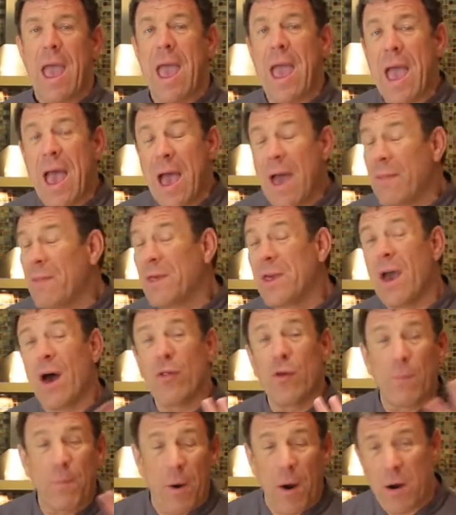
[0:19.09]
And the
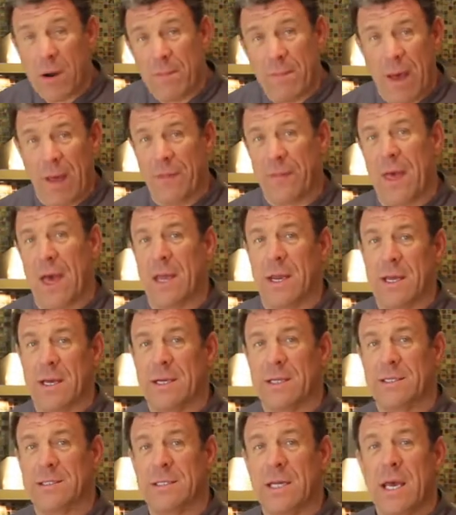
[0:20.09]
other part about that
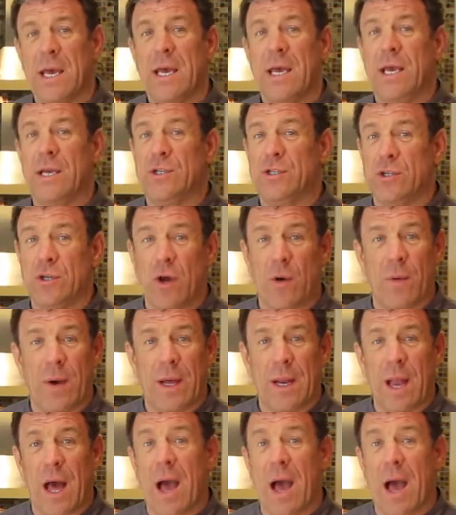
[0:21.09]
is you know what?